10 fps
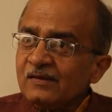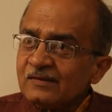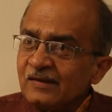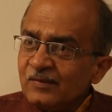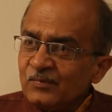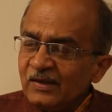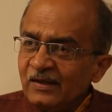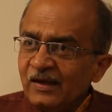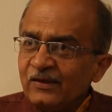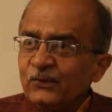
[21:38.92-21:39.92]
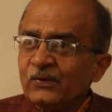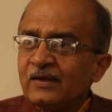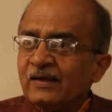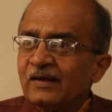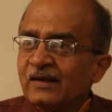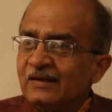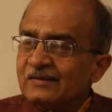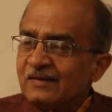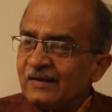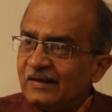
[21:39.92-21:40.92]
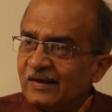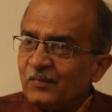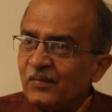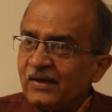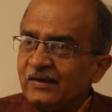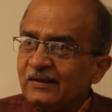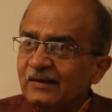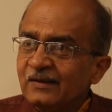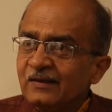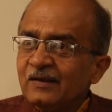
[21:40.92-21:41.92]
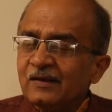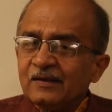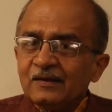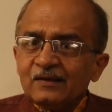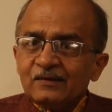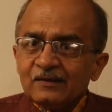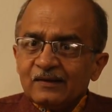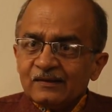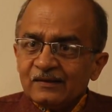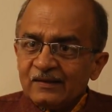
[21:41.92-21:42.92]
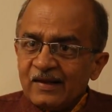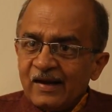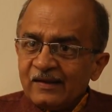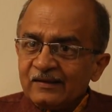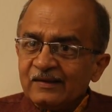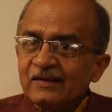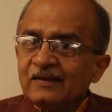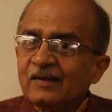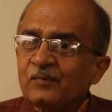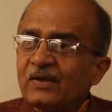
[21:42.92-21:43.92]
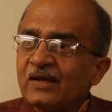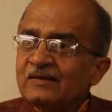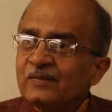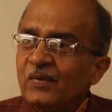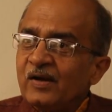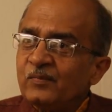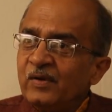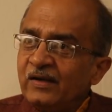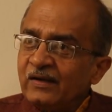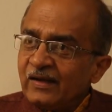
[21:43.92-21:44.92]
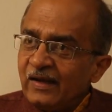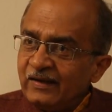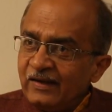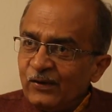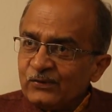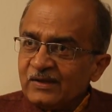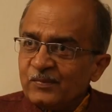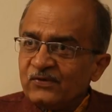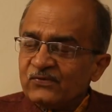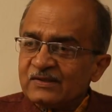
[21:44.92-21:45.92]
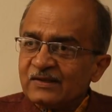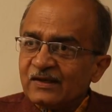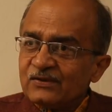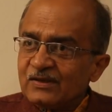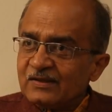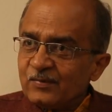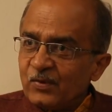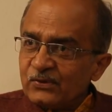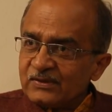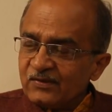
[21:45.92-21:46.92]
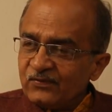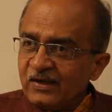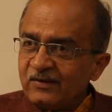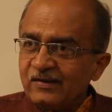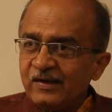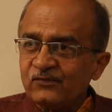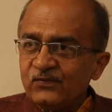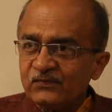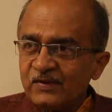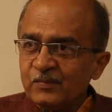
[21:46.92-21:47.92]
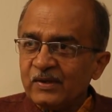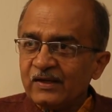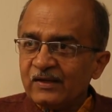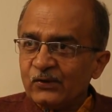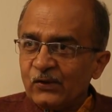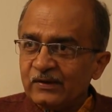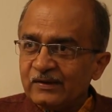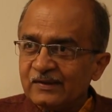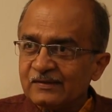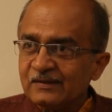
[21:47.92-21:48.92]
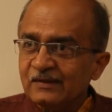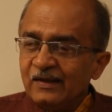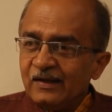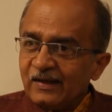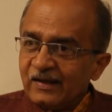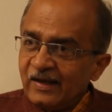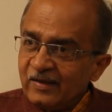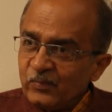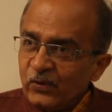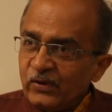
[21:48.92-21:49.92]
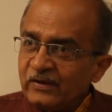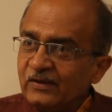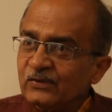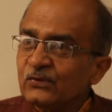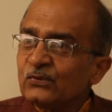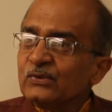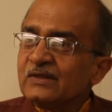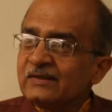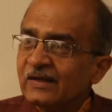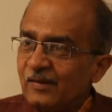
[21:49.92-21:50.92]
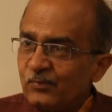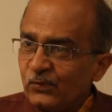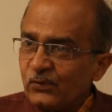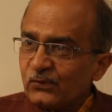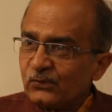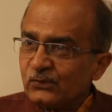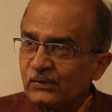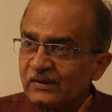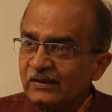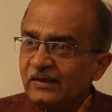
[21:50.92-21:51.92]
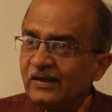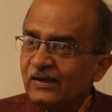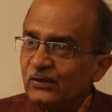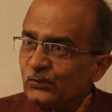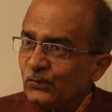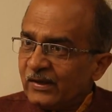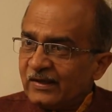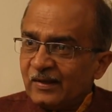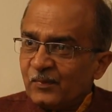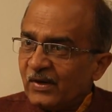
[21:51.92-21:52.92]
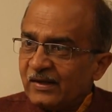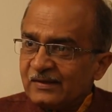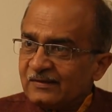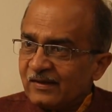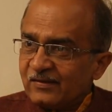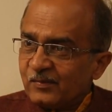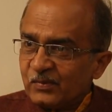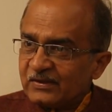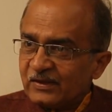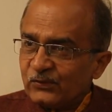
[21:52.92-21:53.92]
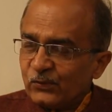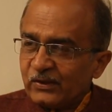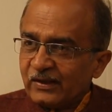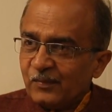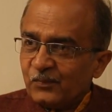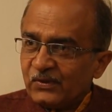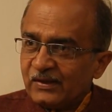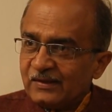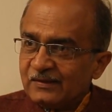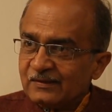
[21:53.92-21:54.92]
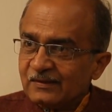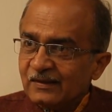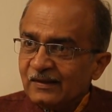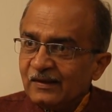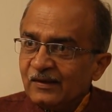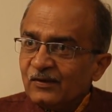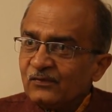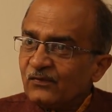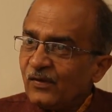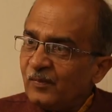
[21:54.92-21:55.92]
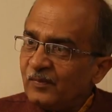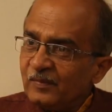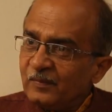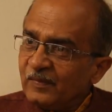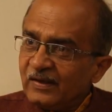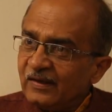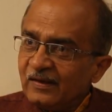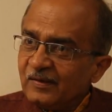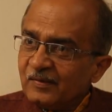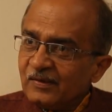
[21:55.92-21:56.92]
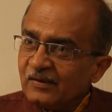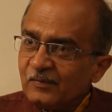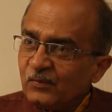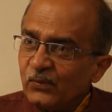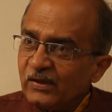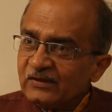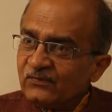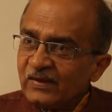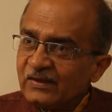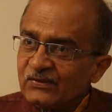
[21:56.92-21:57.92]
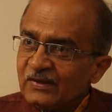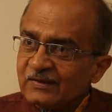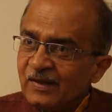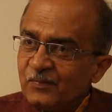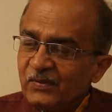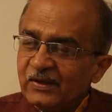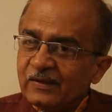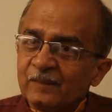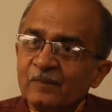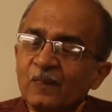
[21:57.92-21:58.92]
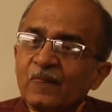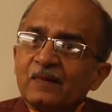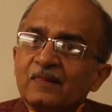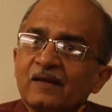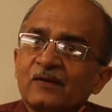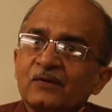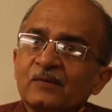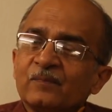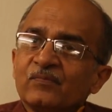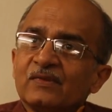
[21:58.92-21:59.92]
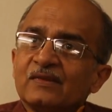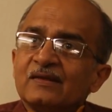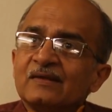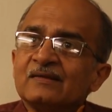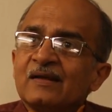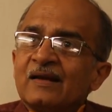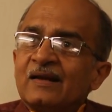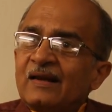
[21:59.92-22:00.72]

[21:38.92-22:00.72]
Same thing I wrote against Anil Ambani. In that, the Income Tax Department had carried out some investigations about $750 million, again brought in through the Singapore route into Anil Ambani's 100% owned companies from a bogus, fictitious company. Now, these are